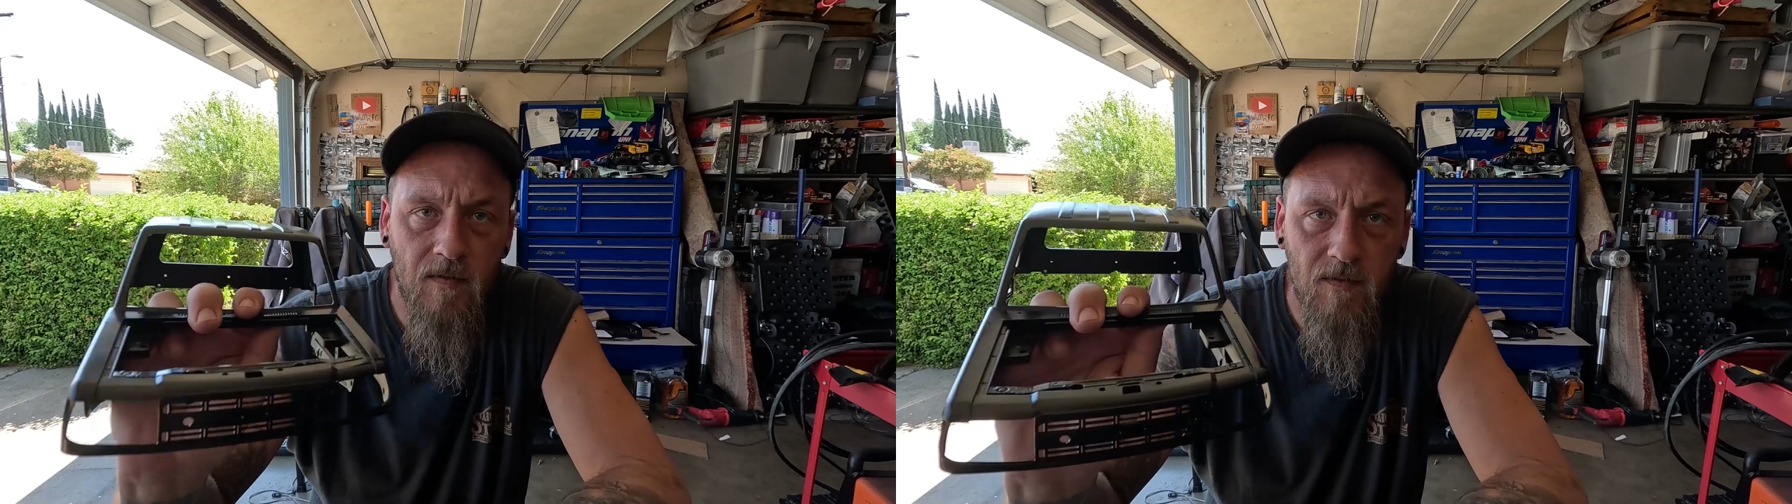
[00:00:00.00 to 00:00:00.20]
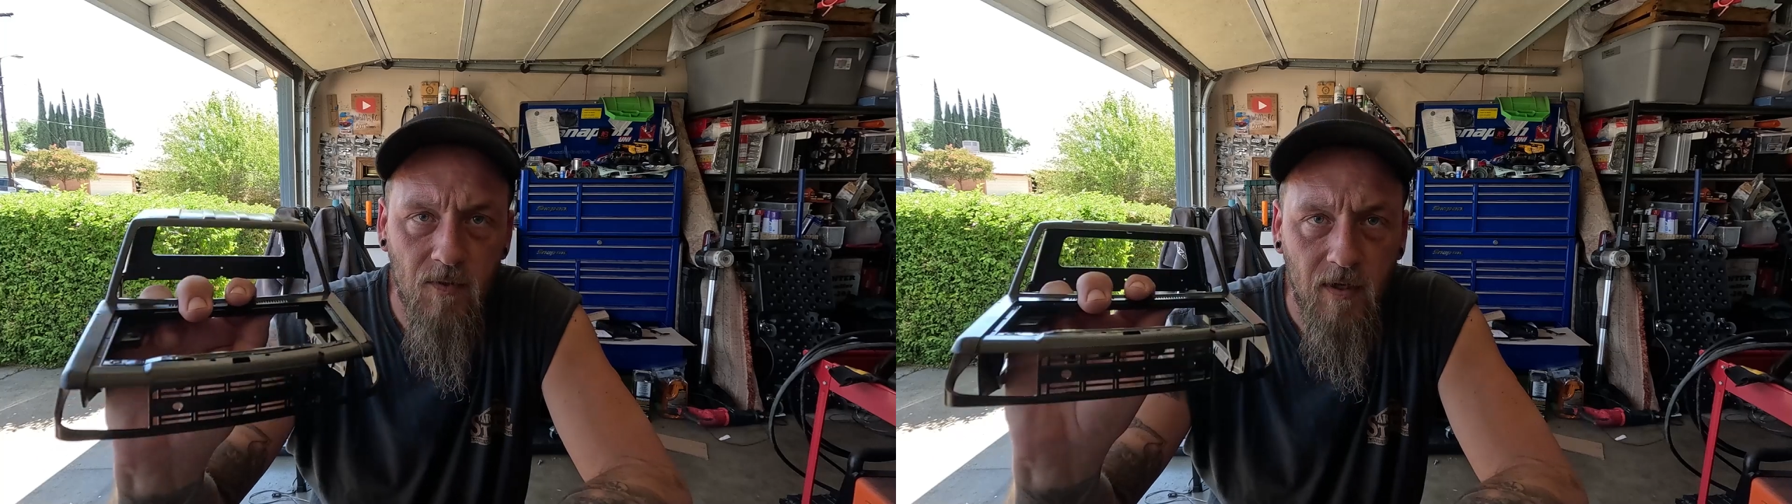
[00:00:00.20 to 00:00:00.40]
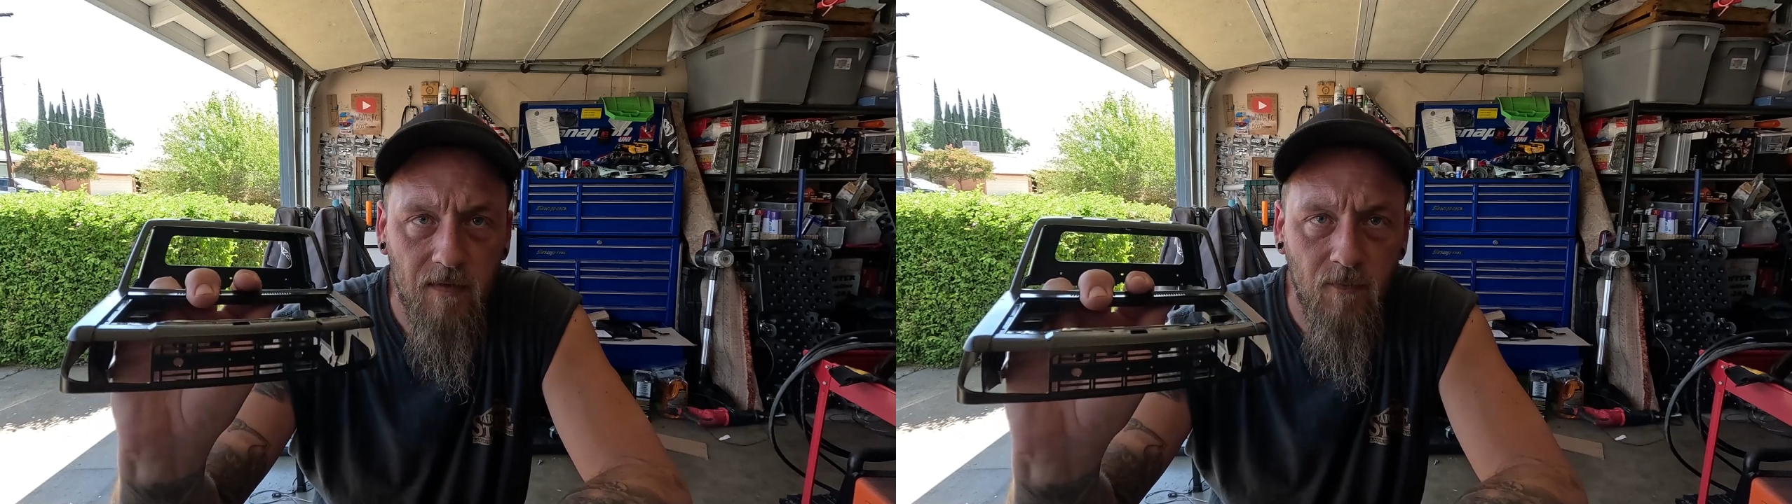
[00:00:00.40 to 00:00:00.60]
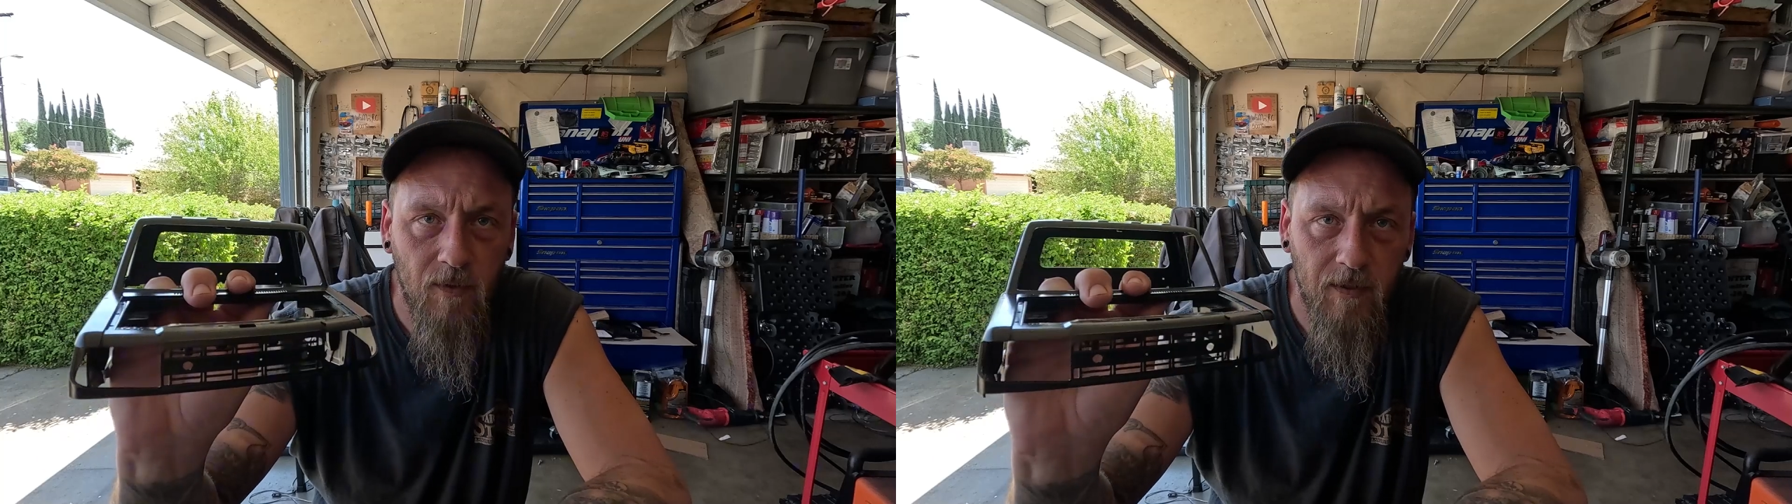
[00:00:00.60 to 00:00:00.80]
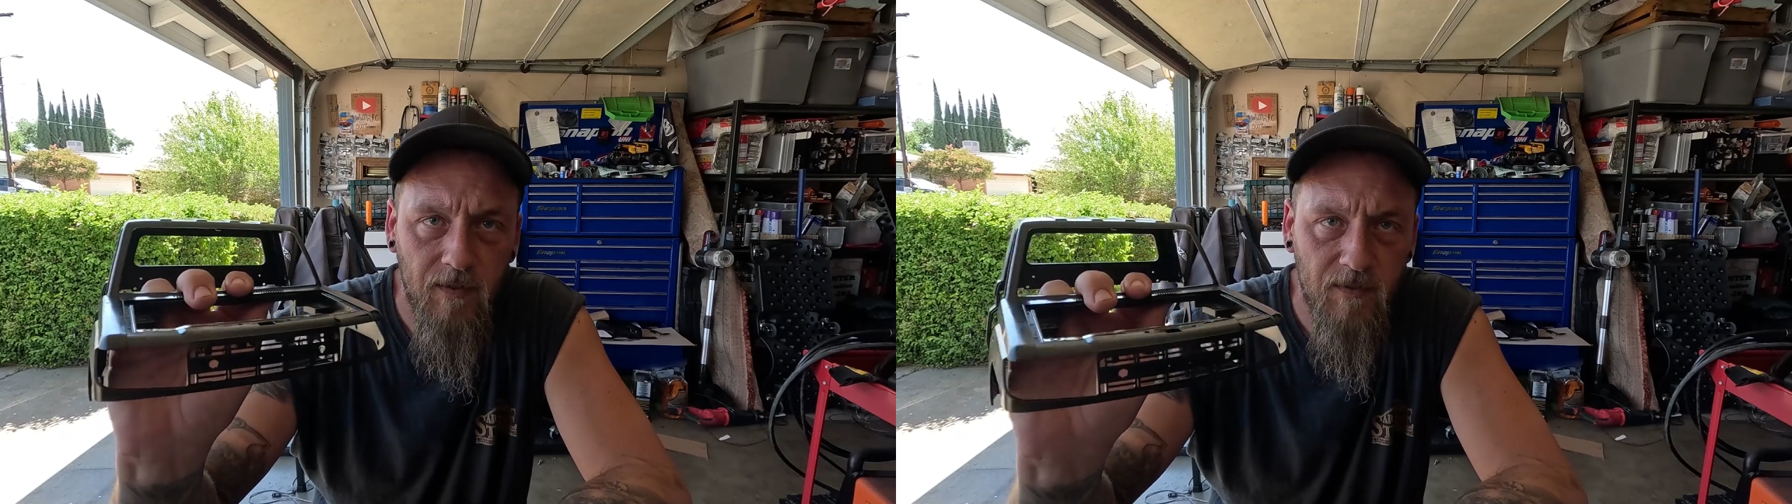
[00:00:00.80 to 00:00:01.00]
So I've
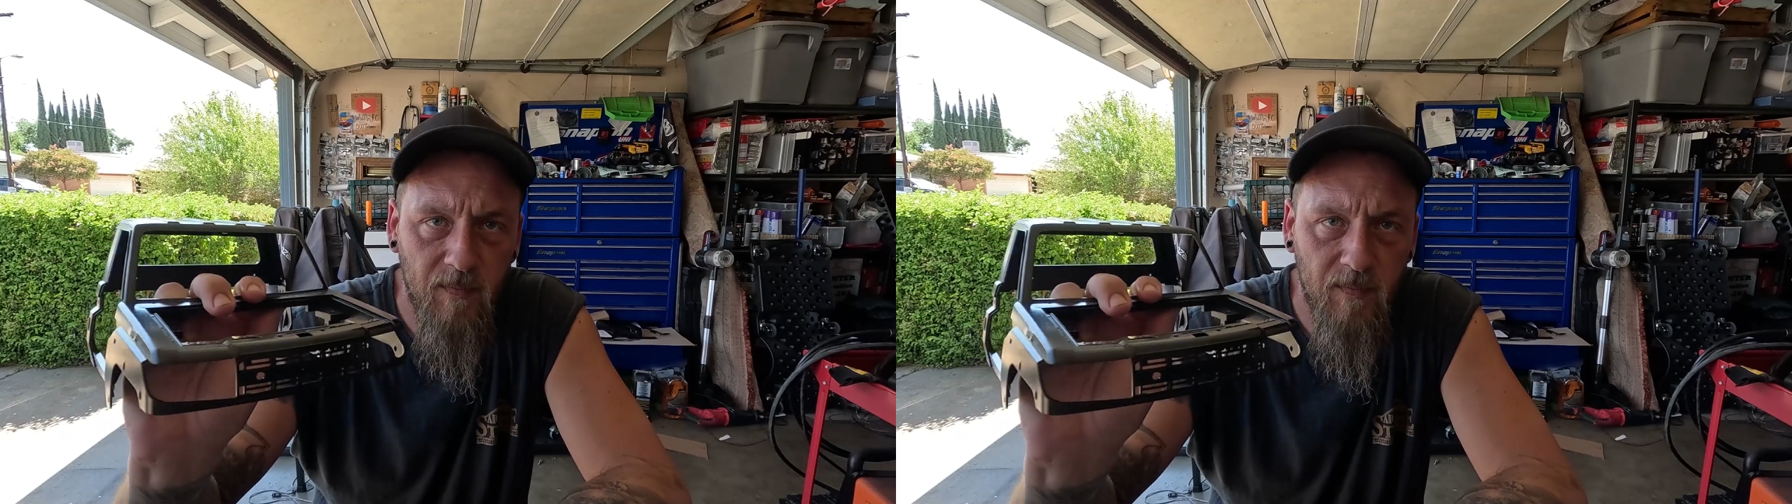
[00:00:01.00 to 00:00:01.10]
wanted this